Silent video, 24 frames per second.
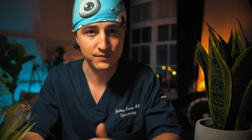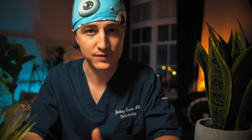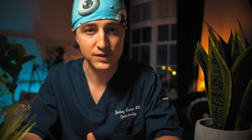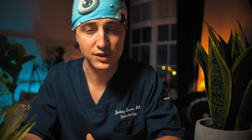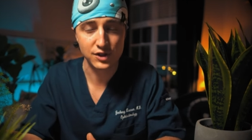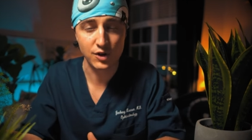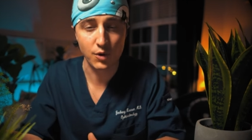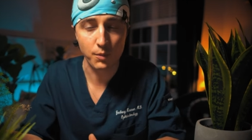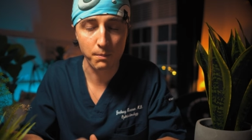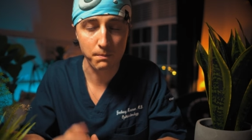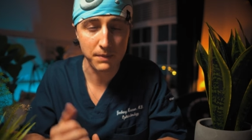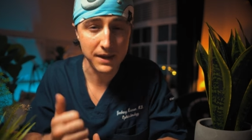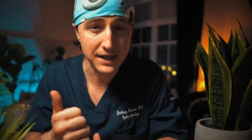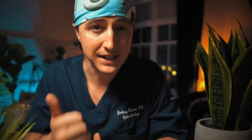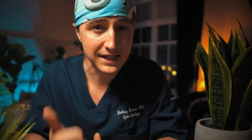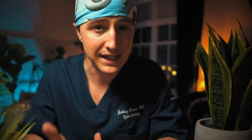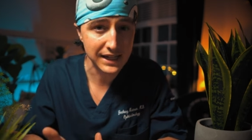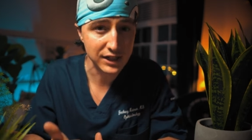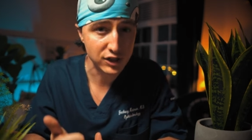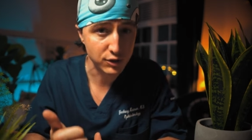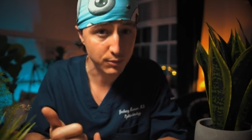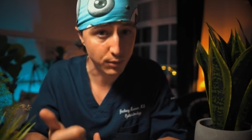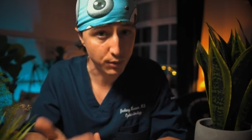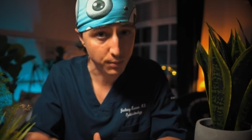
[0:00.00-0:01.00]
So be
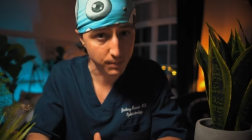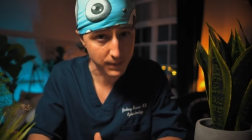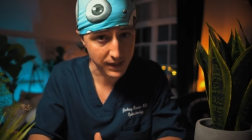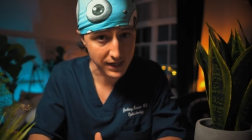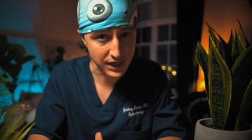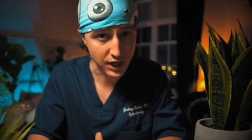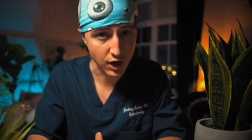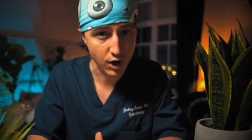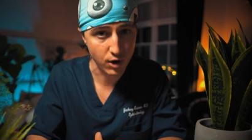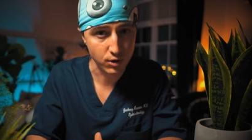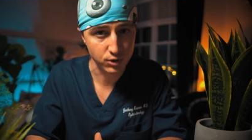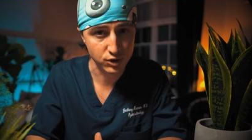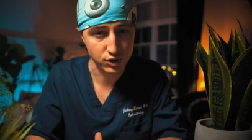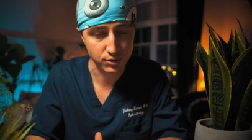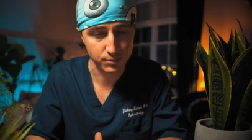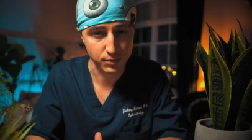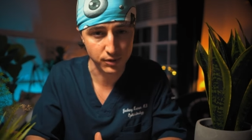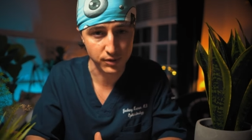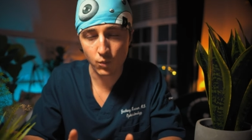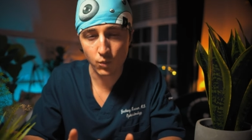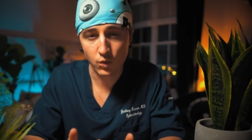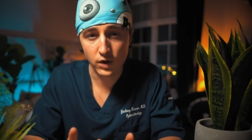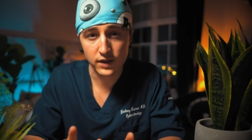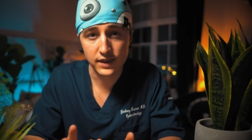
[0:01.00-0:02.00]
teachable, be
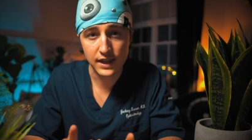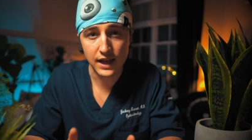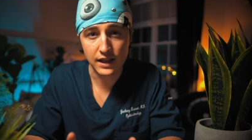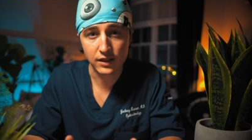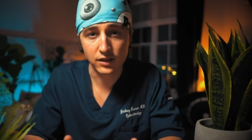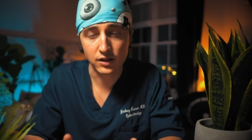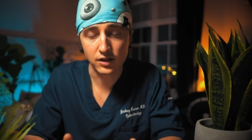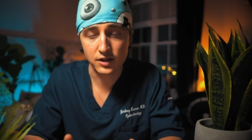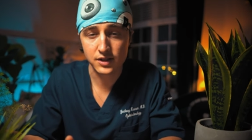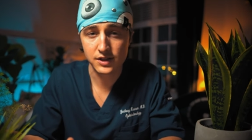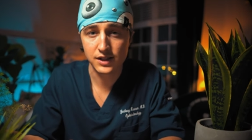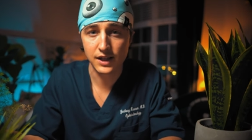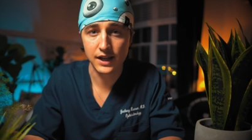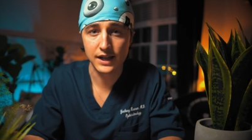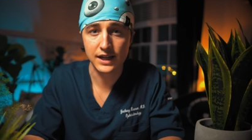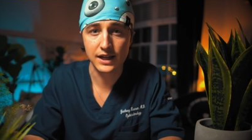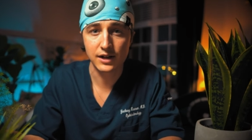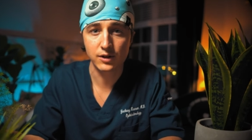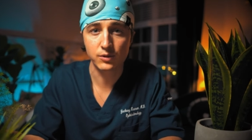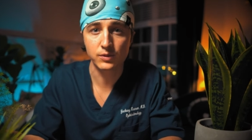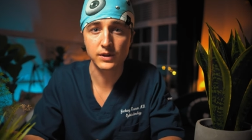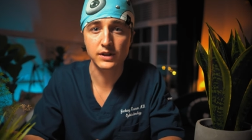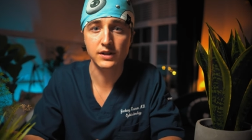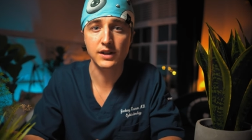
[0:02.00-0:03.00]
coachable. What that looks like
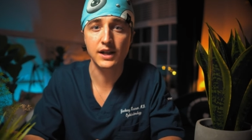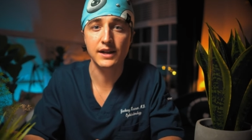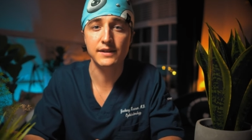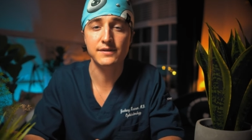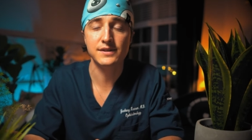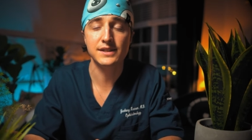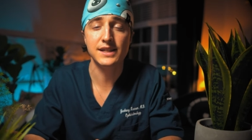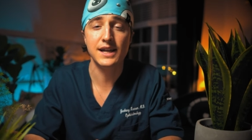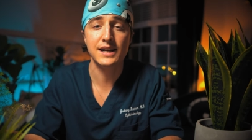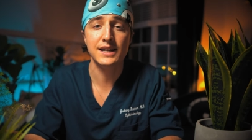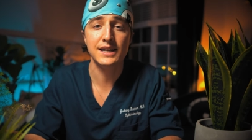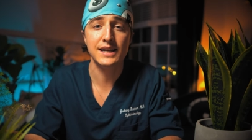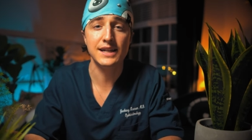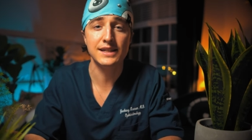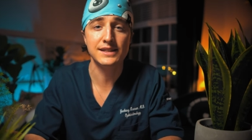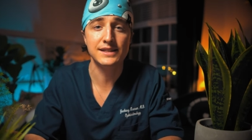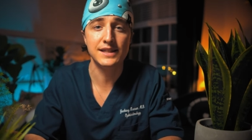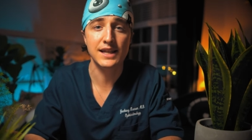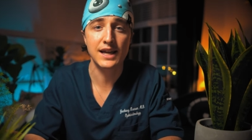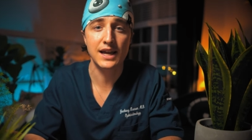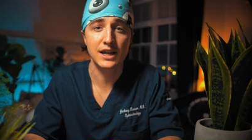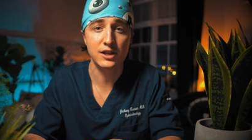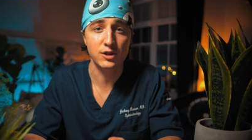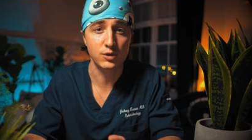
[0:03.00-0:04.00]
in a real life setting is
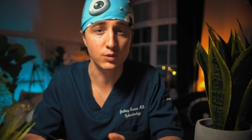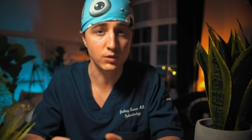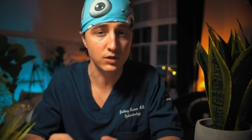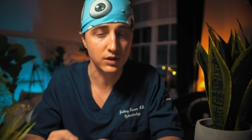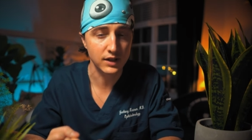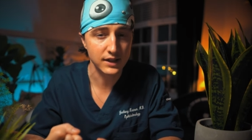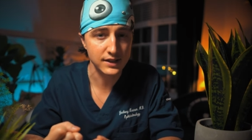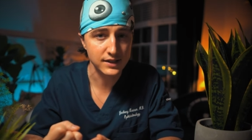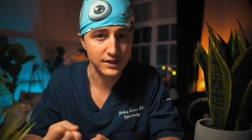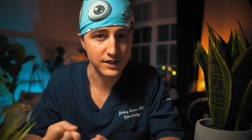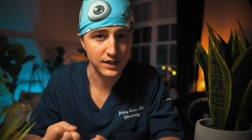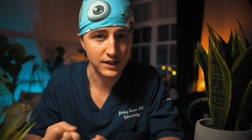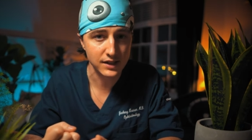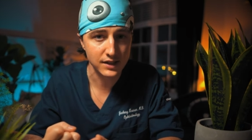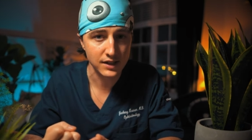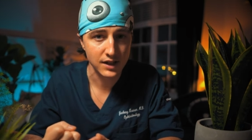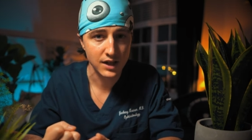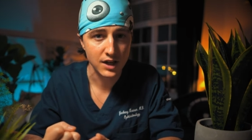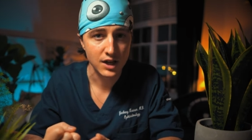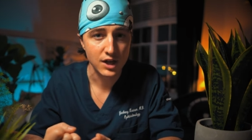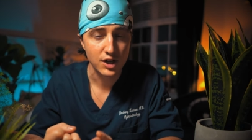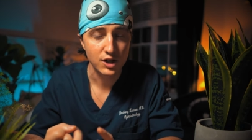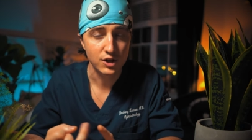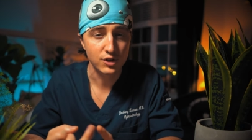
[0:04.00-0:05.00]
that you listen,
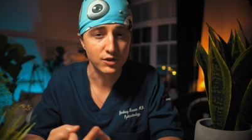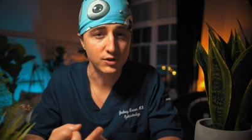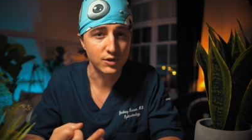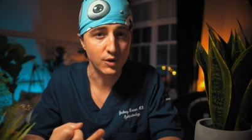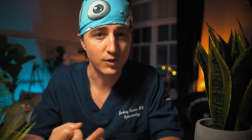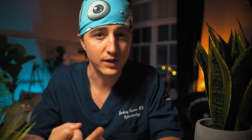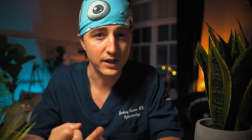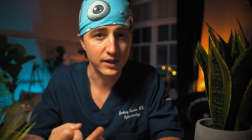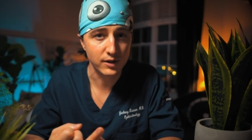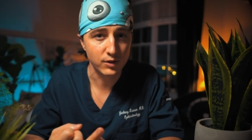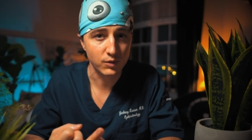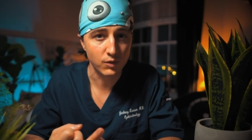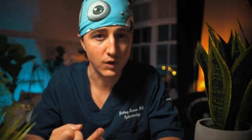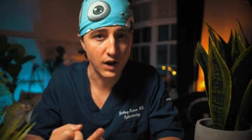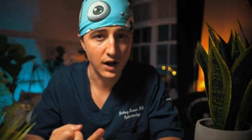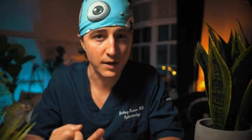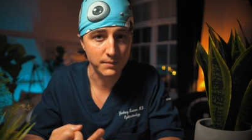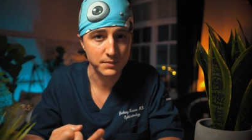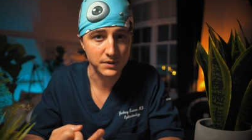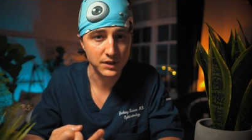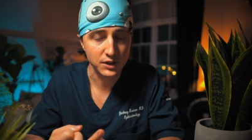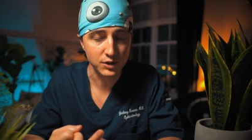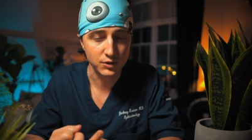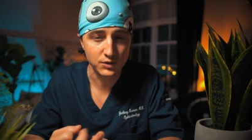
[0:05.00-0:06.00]
you don't
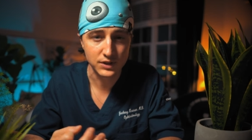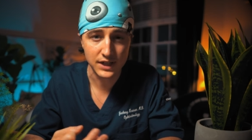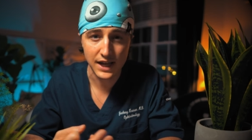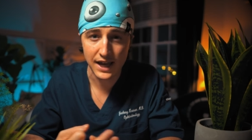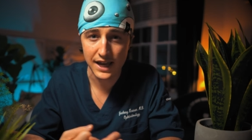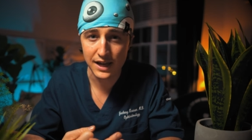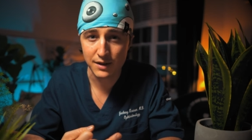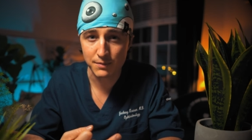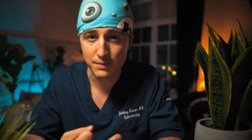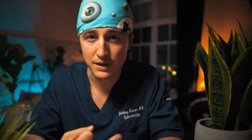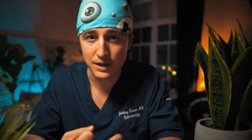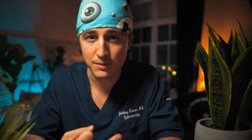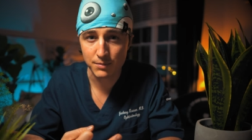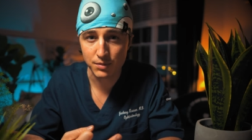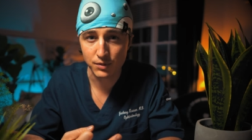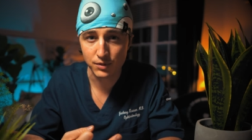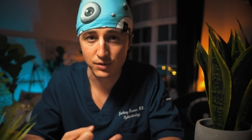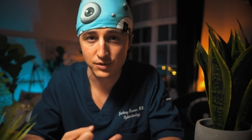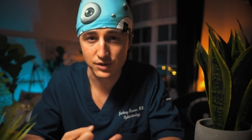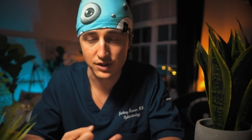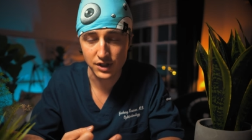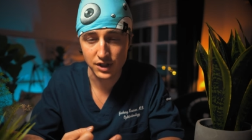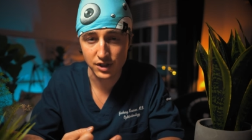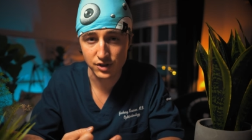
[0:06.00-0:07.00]
interrupt, you take
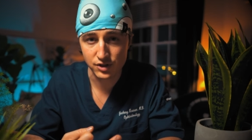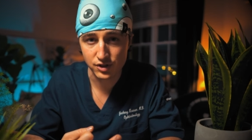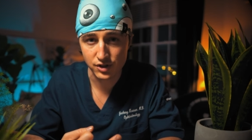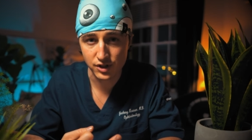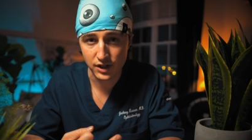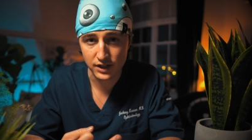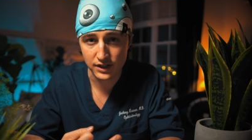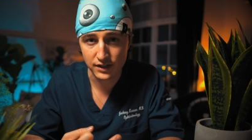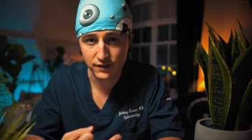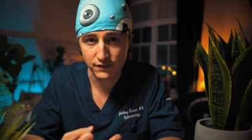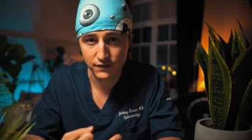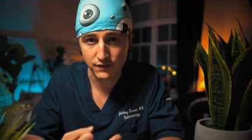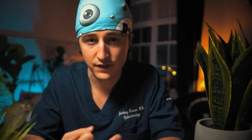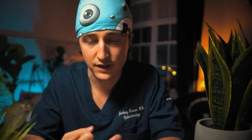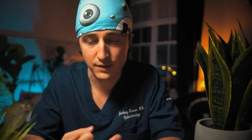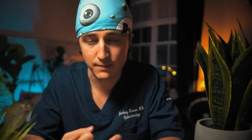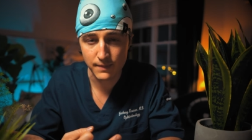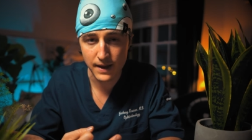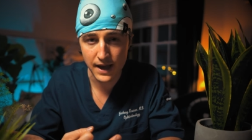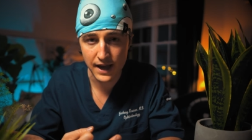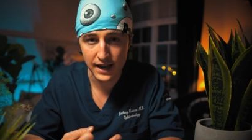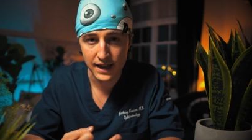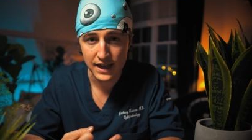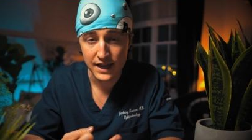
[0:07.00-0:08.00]
people's constructive
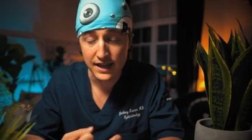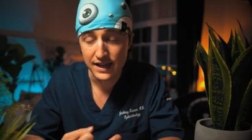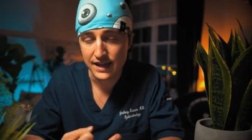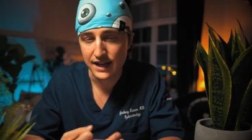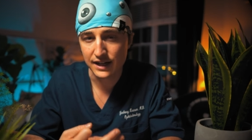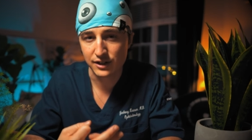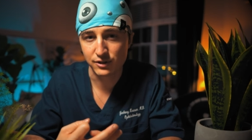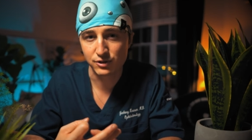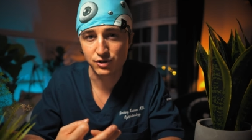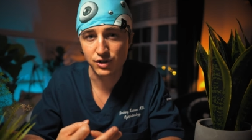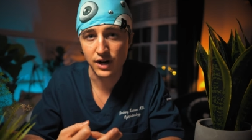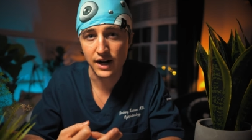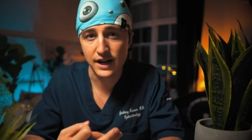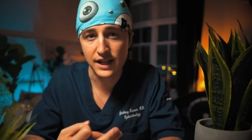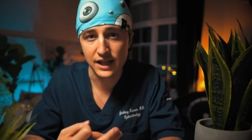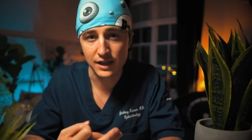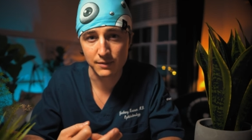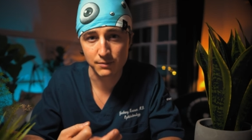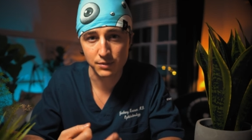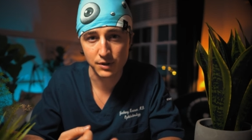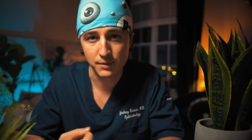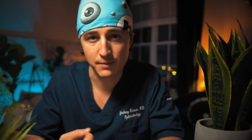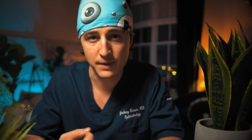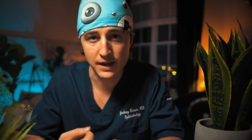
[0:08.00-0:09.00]
feedback, and you try to
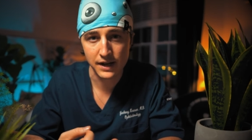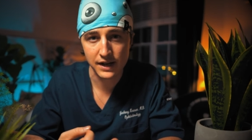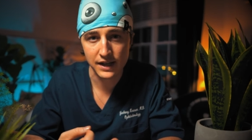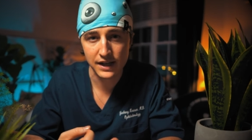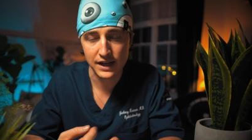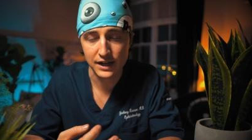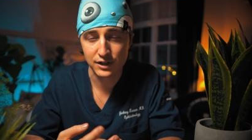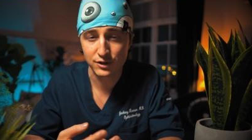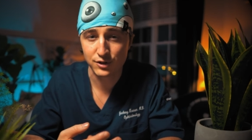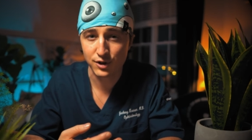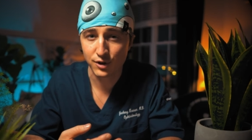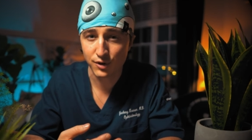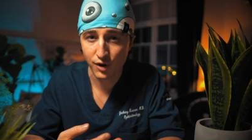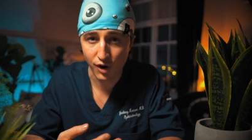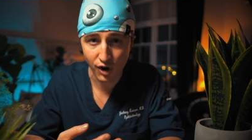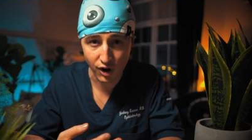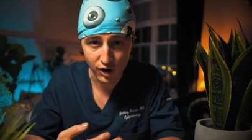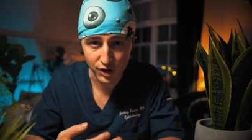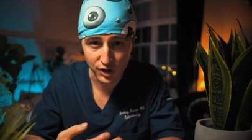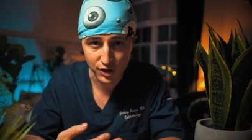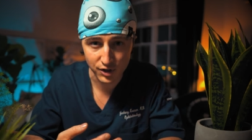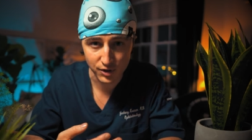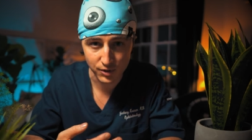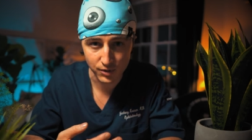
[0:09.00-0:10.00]
implement it and you don't
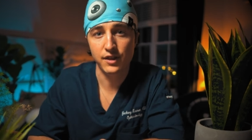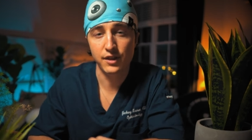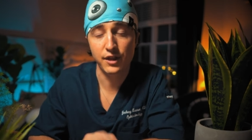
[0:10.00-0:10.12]
argue.